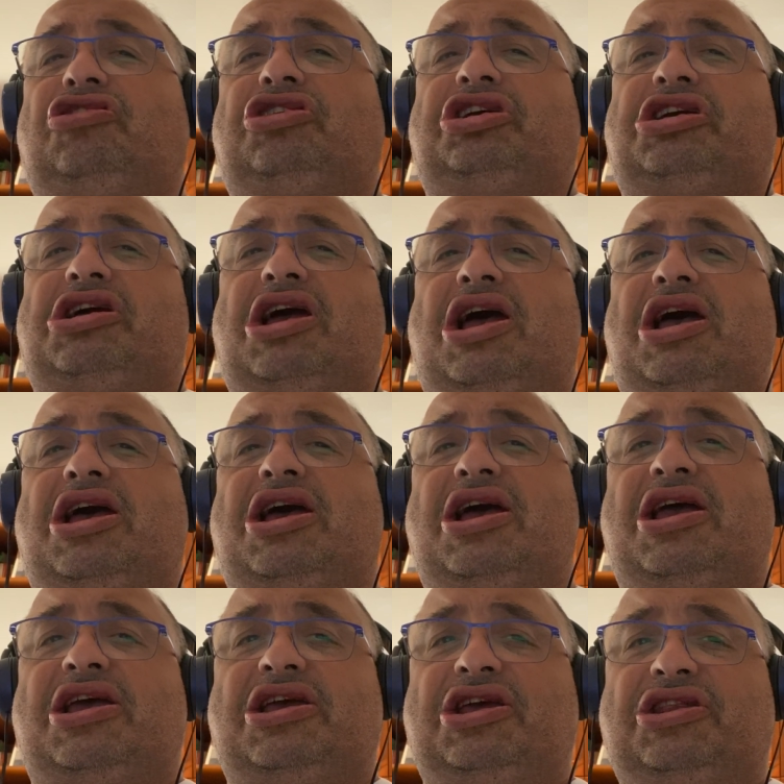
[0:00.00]
the
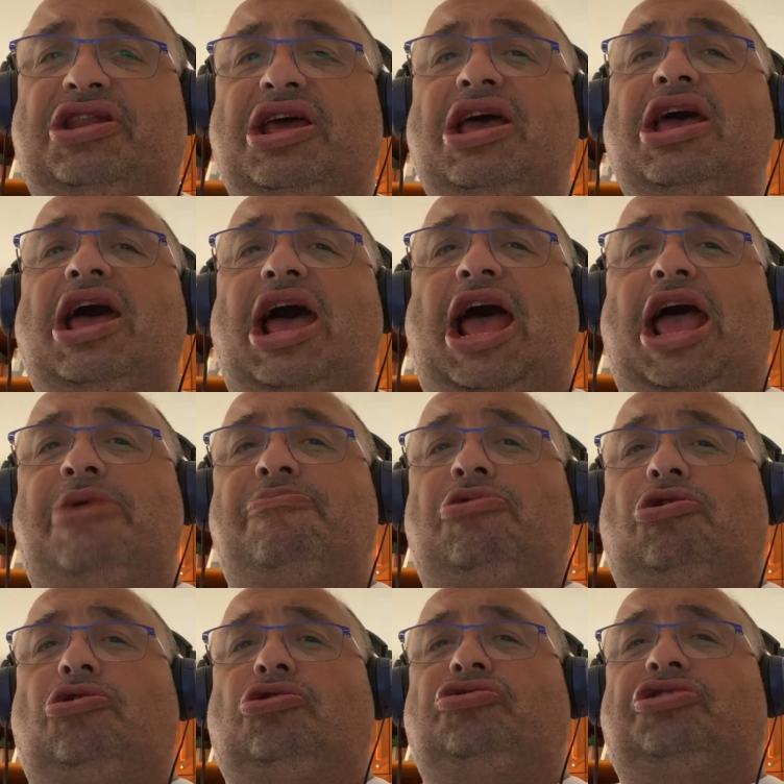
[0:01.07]
kind, I'm
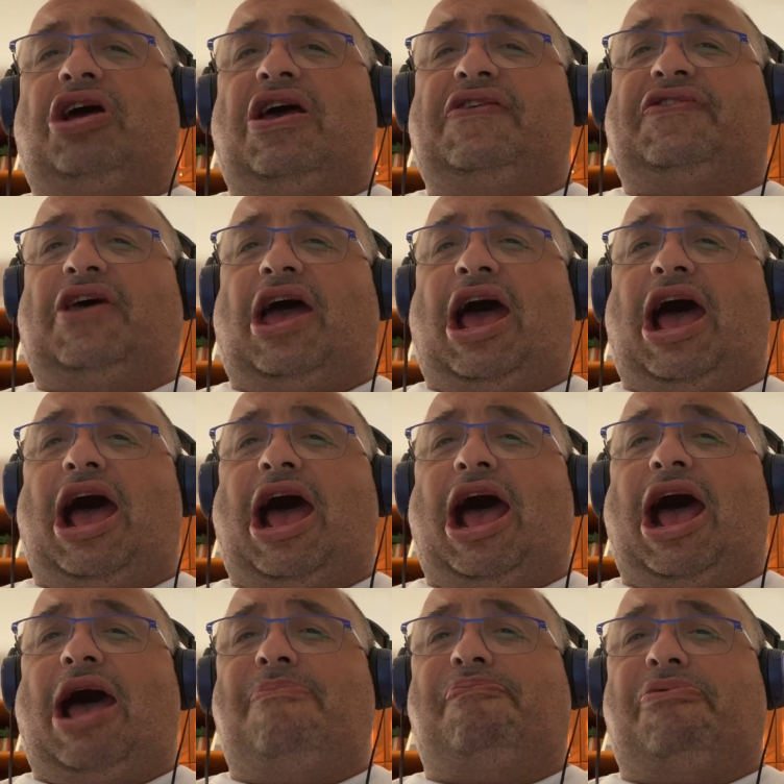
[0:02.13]
all dressed
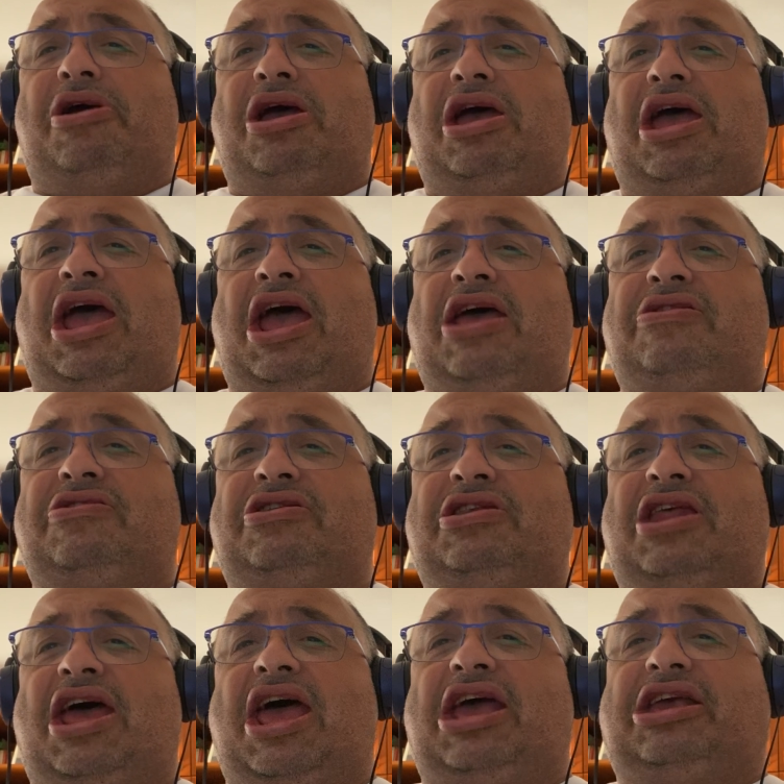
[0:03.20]
up and
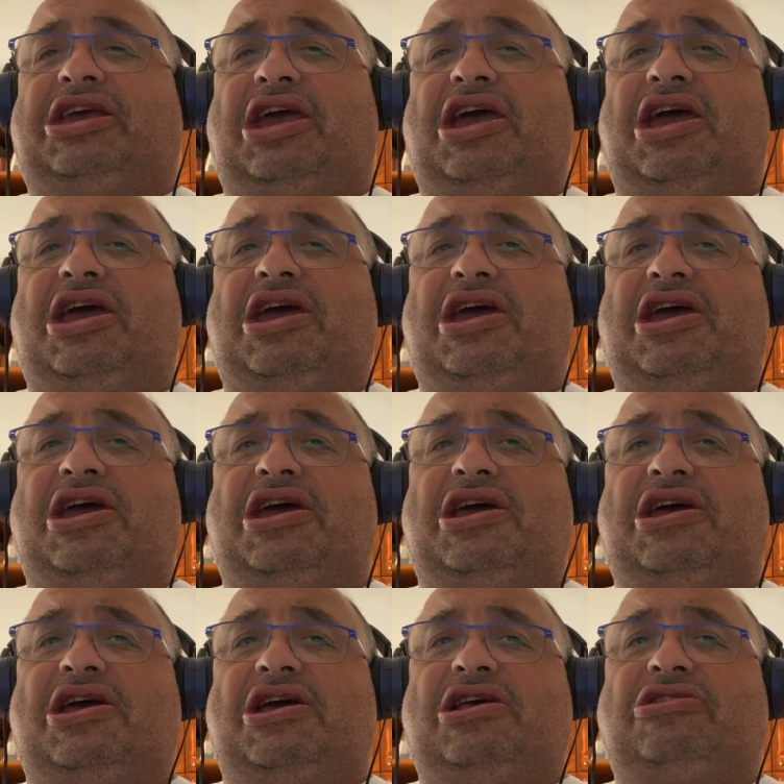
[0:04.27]

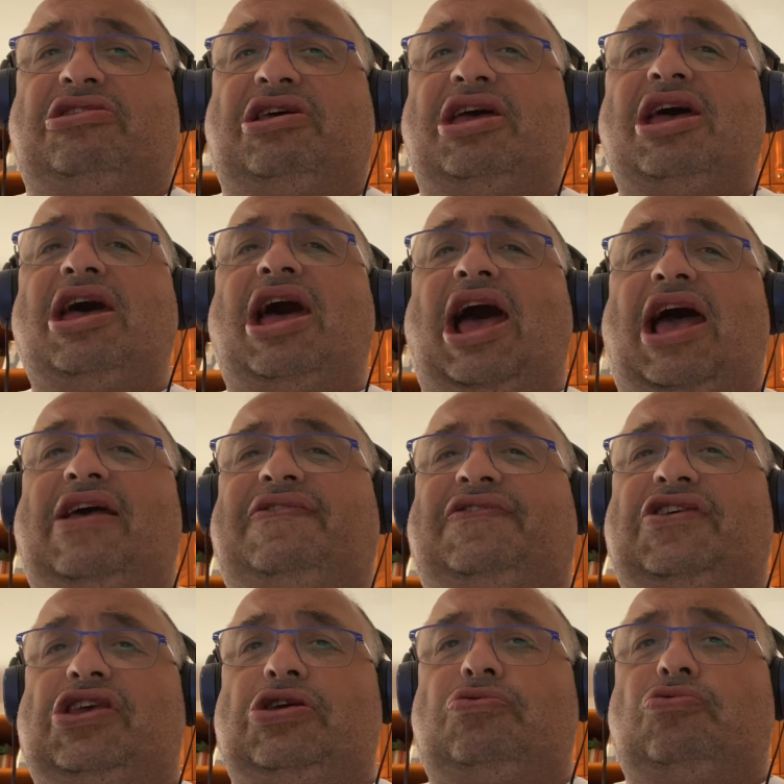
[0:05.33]
naked. I
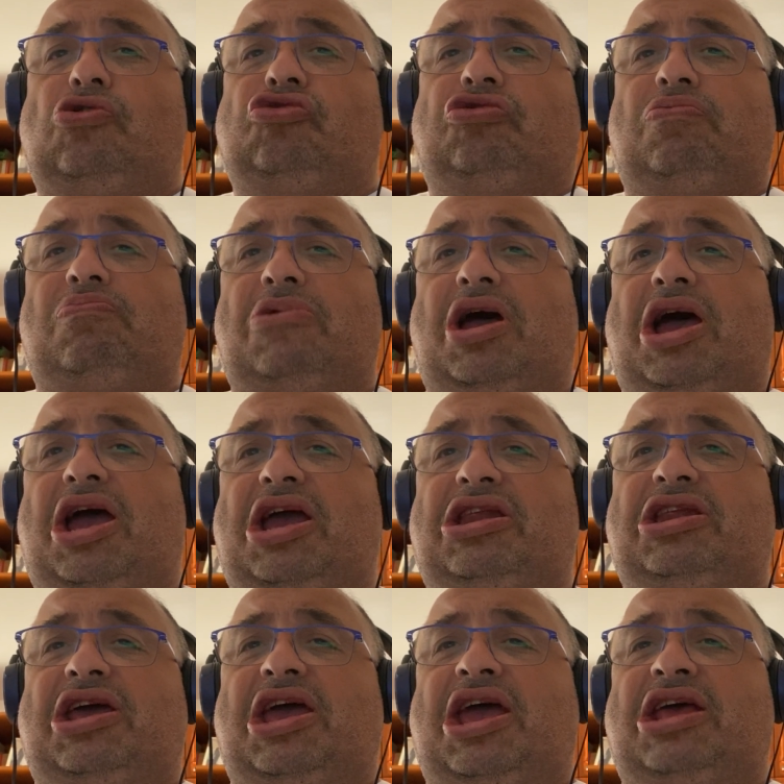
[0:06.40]
see what's
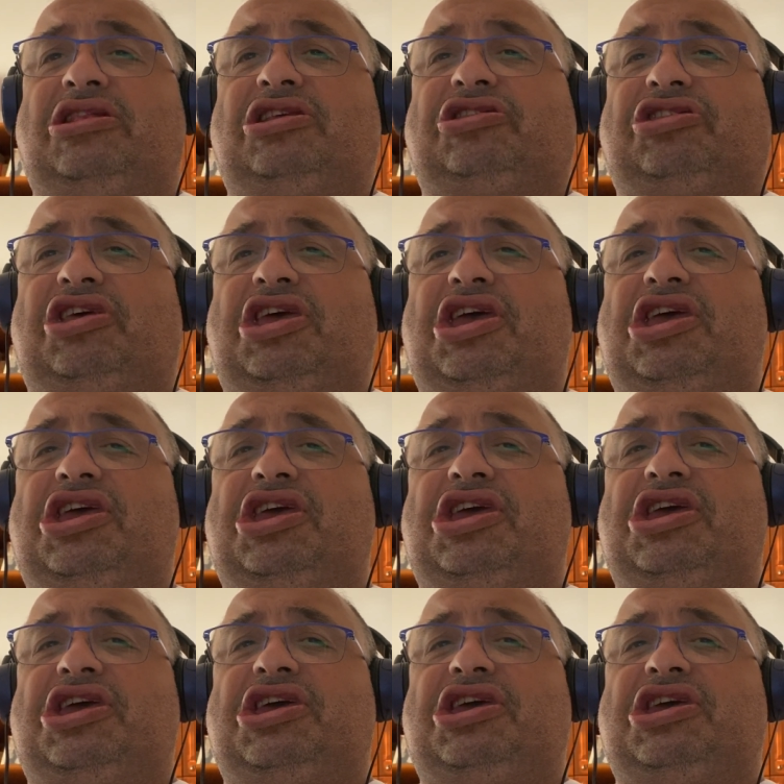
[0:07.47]
mine and
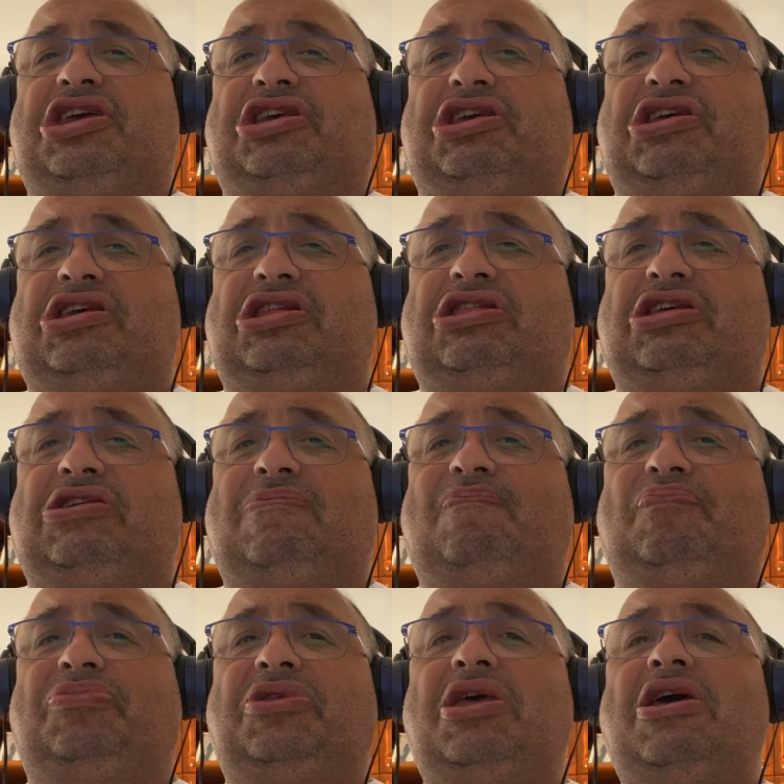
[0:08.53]
take
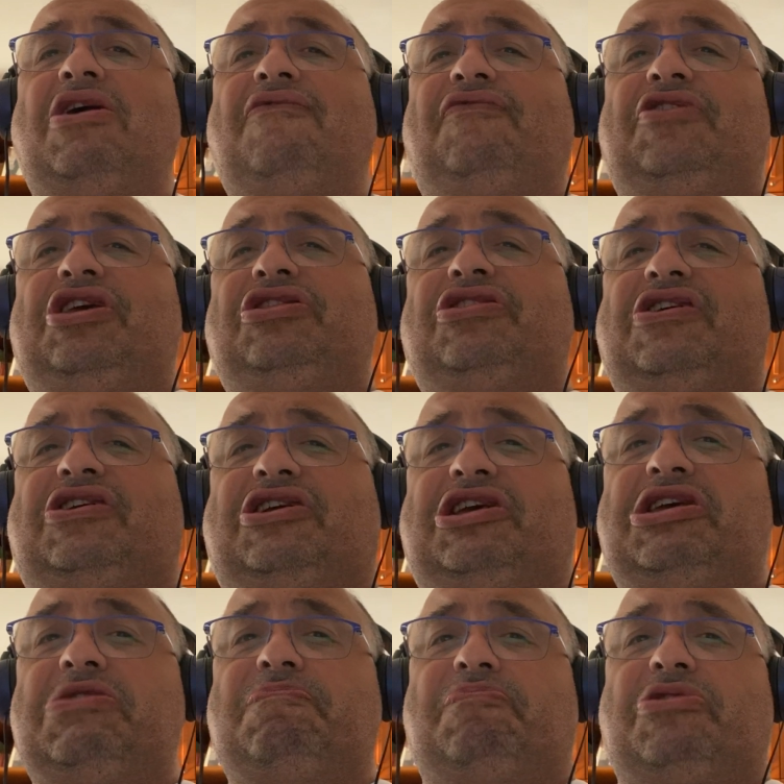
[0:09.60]
it. Finger
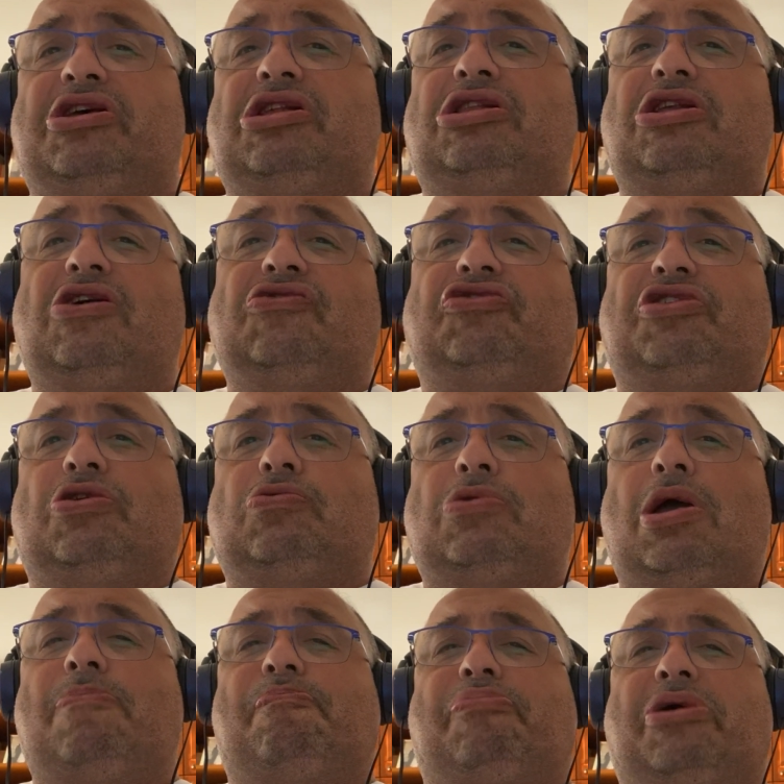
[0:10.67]
keeper the
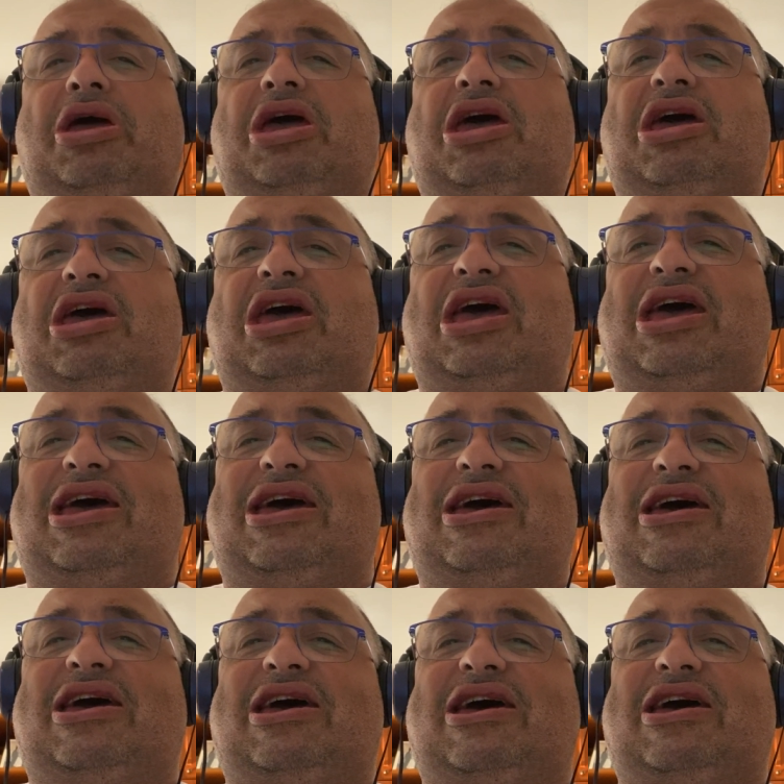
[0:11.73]

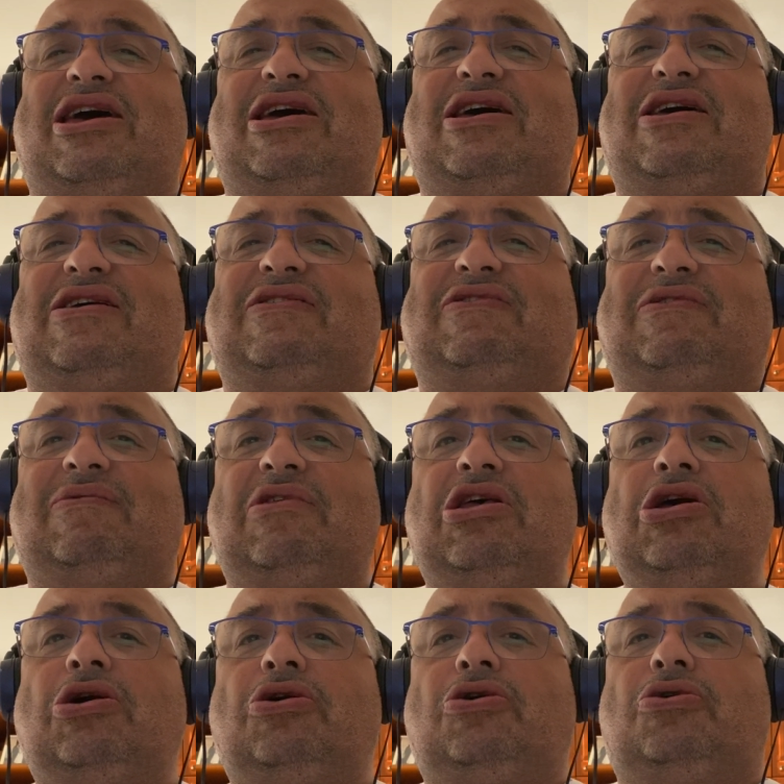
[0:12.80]
weapons.
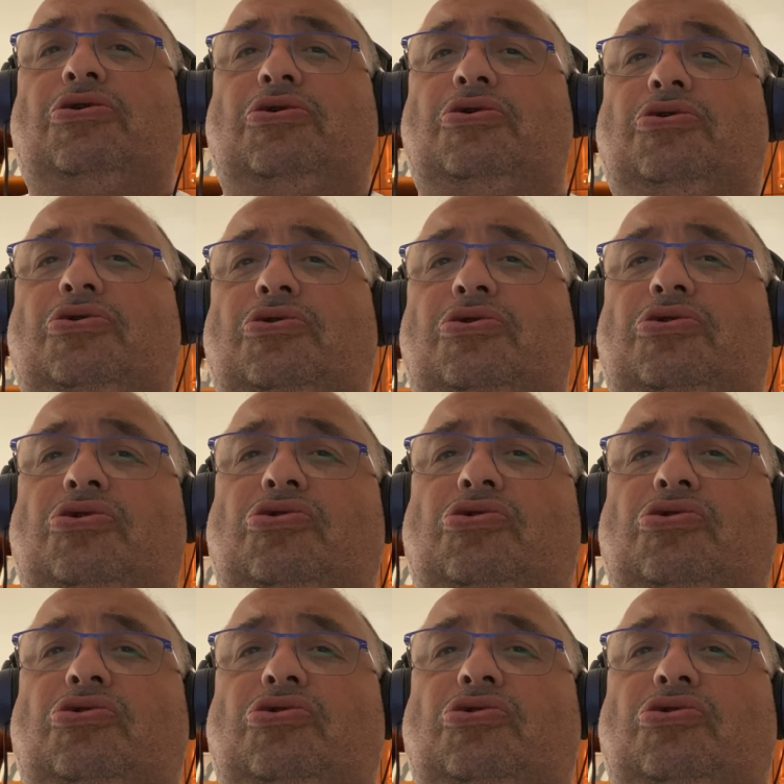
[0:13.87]
Oh